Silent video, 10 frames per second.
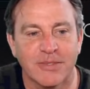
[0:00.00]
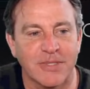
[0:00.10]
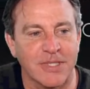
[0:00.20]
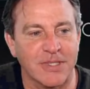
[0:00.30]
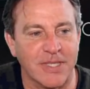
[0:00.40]

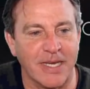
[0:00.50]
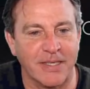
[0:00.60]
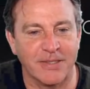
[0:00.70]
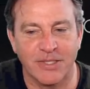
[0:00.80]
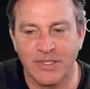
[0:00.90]
Just like
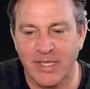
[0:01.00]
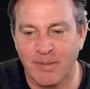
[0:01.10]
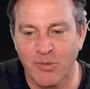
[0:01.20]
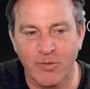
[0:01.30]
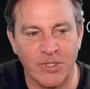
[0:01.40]

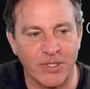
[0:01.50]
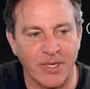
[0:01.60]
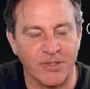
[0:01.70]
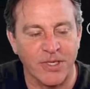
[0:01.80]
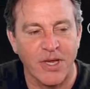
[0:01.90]
movie
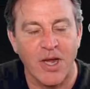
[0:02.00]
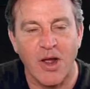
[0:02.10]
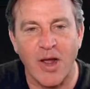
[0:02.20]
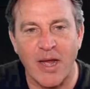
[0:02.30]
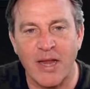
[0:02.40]
stars.
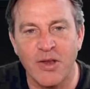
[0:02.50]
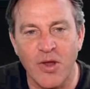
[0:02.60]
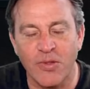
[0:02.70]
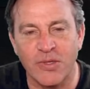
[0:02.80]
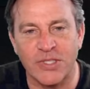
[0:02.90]
All right, I
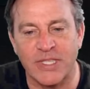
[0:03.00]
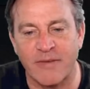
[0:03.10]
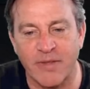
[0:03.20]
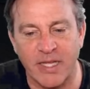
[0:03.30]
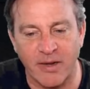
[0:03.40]
know there's
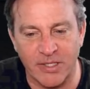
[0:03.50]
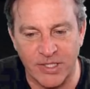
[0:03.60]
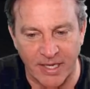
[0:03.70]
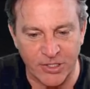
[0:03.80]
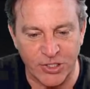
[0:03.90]
stuff in there. It's
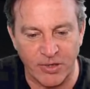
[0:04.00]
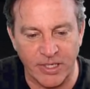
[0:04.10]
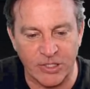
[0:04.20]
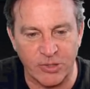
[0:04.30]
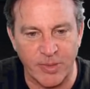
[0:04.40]
not showing
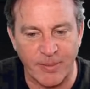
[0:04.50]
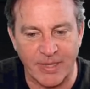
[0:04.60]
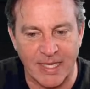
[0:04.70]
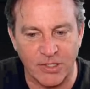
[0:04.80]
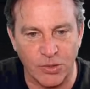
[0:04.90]
it to me, but
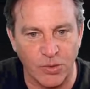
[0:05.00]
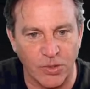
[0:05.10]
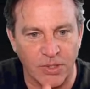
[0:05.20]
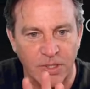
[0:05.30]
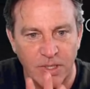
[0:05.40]
that's
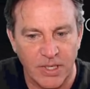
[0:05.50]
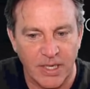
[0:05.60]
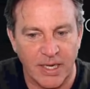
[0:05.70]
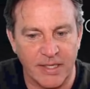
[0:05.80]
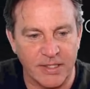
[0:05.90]
cool.
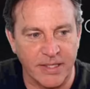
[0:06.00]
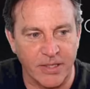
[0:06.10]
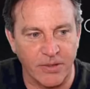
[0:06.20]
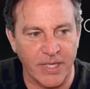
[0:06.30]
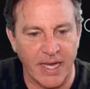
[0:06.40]
I just click
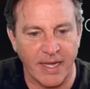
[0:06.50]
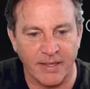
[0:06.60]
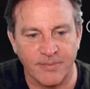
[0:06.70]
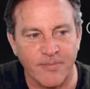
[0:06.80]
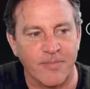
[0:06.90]
OK.
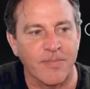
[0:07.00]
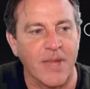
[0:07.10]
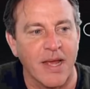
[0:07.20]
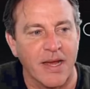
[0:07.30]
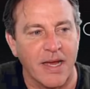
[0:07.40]

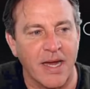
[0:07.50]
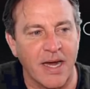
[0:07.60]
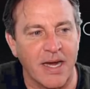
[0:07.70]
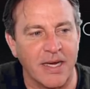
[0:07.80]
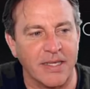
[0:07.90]

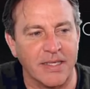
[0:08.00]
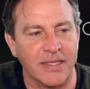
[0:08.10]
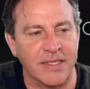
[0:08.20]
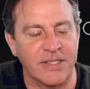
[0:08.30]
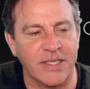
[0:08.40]

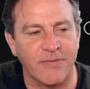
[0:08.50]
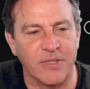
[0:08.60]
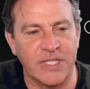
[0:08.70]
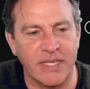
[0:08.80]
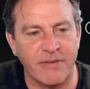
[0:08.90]
Let's see, for
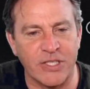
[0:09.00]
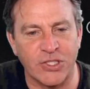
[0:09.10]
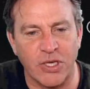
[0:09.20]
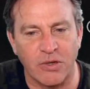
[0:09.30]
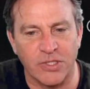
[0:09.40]
TV
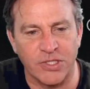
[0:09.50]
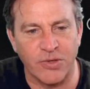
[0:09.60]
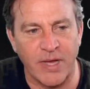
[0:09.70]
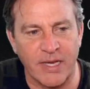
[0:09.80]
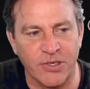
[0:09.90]
shows, let's go
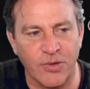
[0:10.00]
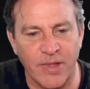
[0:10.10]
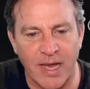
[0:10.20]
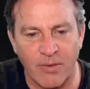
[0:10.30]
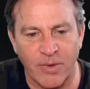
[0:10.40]
ahead and do
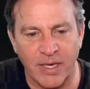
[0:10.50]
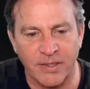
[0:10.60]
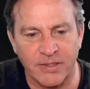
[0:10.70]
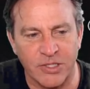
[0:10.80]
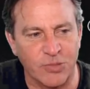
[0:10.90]
that one.
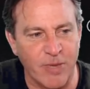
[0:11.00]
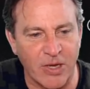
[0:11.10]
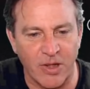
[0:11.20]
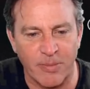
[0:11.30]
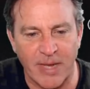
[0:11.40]
Let's make
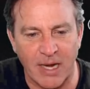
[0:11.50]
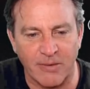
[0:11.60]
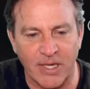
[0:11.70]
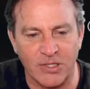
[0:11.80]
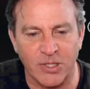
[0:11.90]
all the
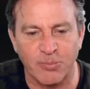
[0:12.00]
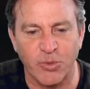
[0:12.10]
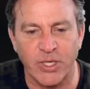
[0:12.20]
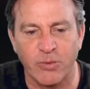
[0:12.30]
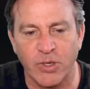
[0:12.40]
backgrounds look
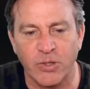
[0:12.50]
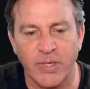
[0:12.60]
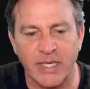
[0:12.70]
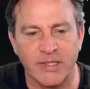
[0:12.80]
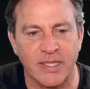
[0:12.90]
pretty real
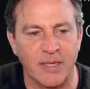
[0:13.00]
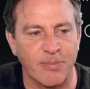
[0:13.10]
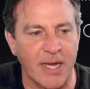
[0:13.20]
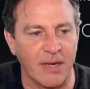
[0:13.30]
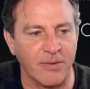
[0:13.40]
quick. Select
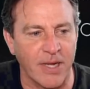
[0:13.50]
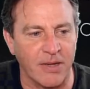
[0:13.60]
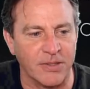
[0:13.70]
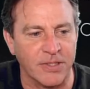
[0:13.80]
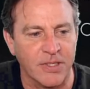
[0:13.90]

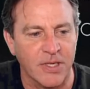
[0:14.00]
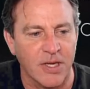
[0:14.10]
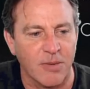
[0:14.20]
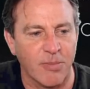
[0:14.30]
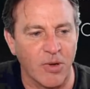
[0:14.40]
background,
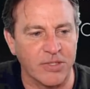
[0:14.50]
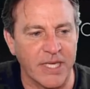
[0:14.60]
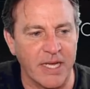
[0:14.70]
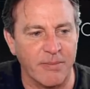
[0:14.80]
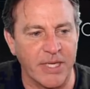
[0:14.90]

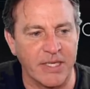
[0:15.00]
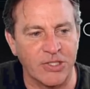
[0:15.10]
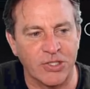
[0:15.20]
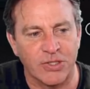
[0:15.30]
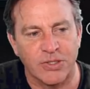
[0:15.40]

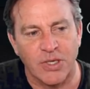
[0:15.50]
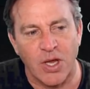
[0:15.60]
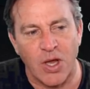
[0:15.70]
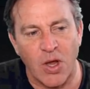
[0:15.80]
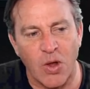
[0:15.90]
multi-image,
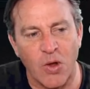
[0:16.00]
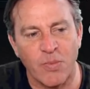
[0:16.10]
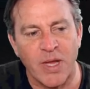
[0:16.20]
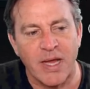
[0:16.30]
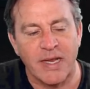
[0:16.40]
home.
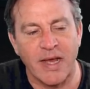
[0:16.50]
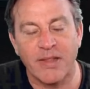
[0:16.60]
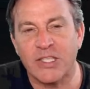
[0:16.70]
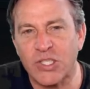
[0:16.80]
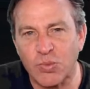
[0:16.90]
Now
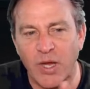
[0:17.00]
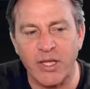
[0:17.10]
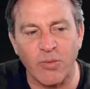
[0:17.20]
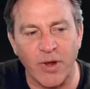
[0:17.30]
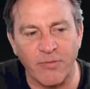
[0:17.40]
this is why you
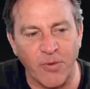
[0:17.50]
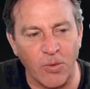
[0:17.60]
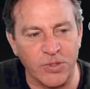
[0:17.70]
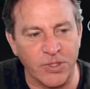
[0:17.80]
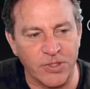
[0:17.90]
want
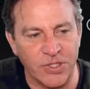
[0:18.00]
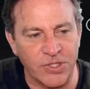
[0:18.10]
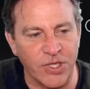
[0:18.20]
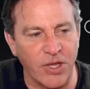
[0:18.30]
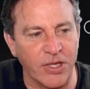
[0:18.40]
folders,
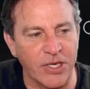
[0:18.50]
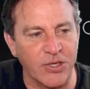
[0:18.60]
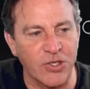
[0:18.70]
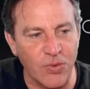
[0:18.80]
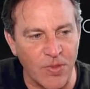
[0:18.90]
so you can
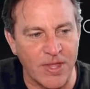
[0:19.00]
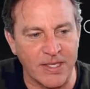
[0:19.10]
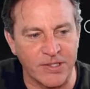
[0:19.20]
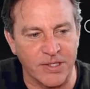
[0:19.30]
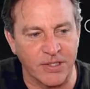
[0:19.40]
do
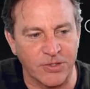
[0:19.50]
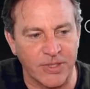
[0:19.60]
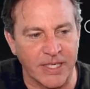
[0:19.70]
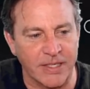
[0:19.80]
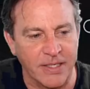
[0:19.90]
this little
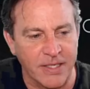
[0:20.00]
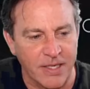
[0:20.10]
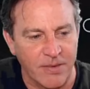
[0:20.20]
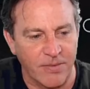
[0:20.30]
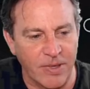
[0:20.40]
trick.
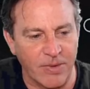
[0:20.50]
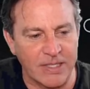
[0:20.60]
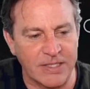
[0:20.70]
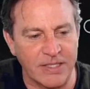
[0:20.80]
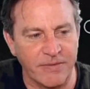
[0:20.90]
We want
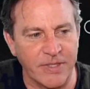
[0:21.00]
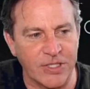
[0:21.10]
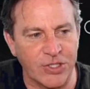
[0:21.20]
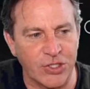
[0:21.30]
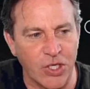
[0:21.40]
TV
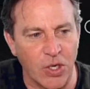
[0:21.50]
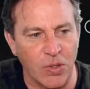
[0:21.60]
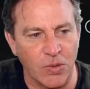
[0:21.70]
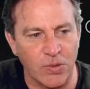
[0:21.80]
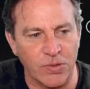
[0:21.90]

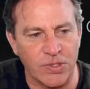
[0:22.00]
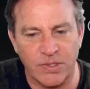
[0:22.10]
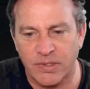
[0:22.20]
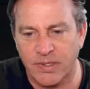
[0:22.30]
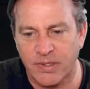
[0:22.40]
shows.
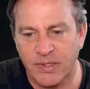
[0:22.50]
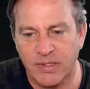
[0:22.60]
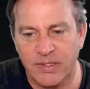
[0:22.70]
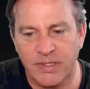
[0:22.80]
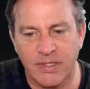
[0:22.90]

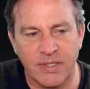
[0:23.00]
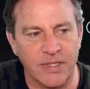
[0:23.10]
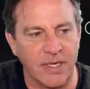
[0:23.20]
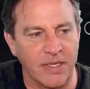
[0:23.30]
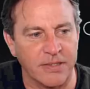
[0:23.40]

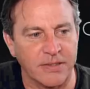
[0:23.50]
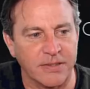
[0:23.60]
Done.